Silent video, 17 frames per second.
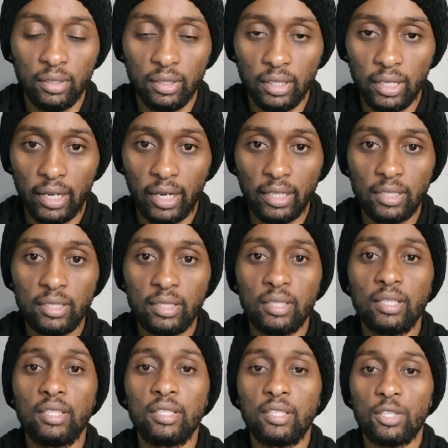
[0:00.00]
right?
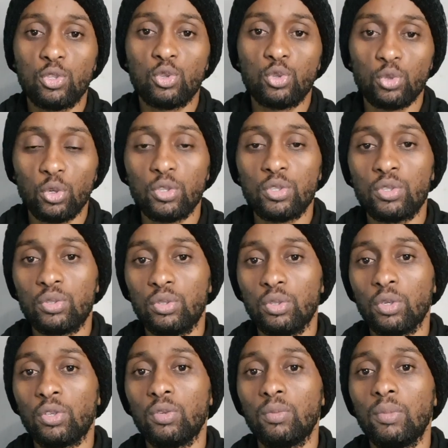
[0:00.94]
The source
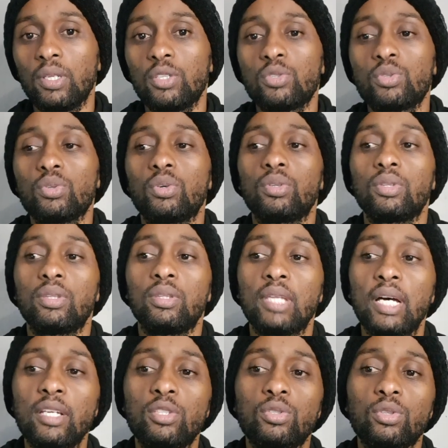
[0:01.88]
document. So
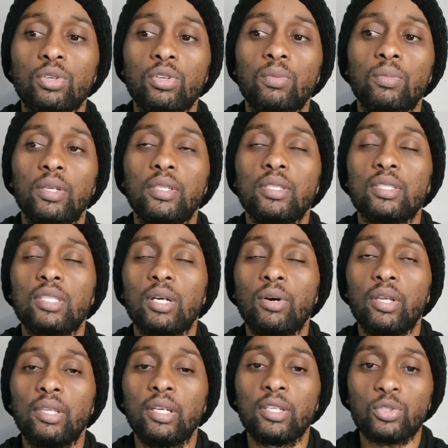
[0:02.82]
that document is the
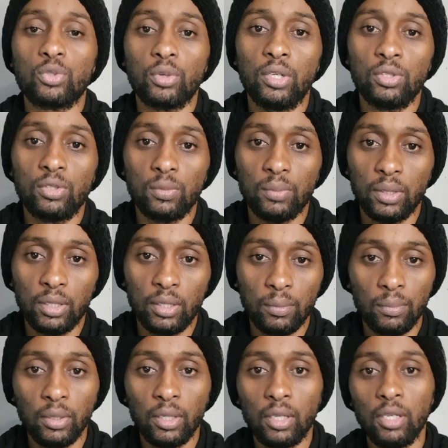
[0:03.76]
one that is going to be the
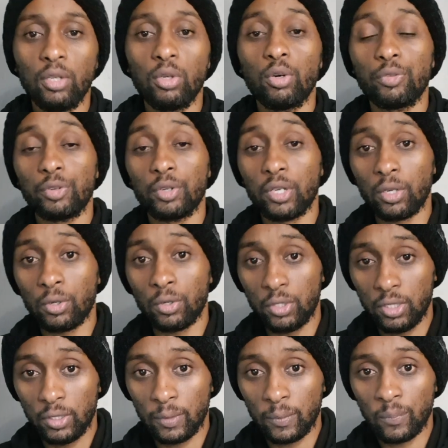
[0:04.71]
beginning of your
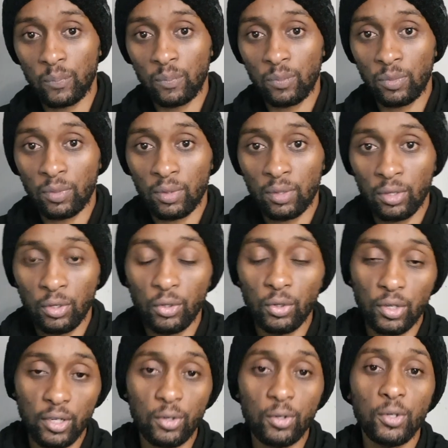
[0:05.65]
recording.
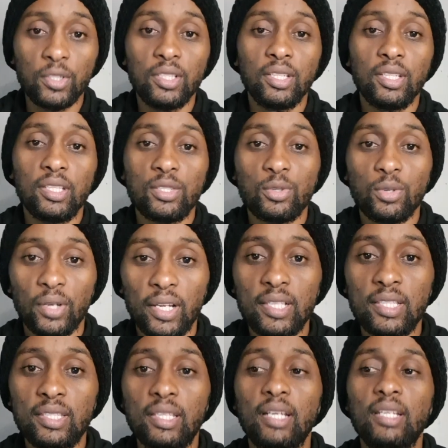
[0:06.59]
Your recording is gonna
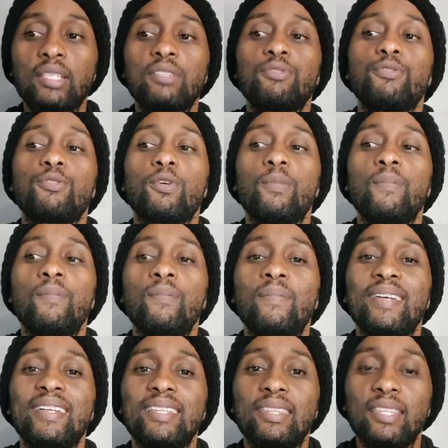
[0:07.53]
start from
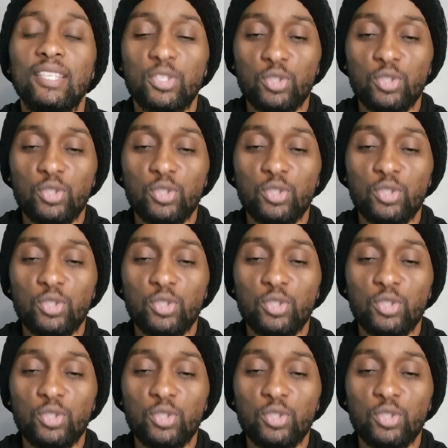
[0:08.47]
the